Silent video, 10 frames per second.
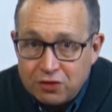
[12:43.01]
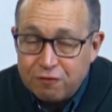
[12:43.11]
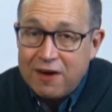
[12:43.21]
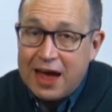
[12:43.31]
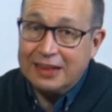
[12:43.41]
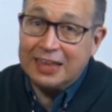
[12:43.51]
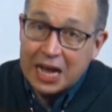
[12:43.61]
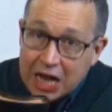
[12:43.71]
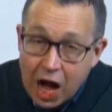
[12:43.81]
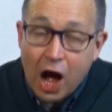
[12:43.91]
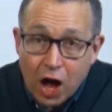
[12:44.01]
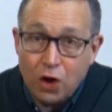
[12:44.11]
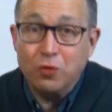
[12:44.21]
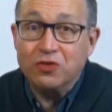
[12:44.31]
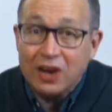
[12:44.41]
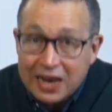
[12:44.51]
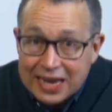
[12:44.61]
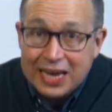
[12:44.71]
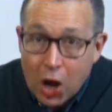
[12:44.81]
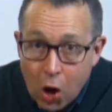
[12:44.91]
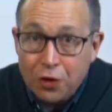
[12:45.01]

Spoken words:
this fact that God was clinging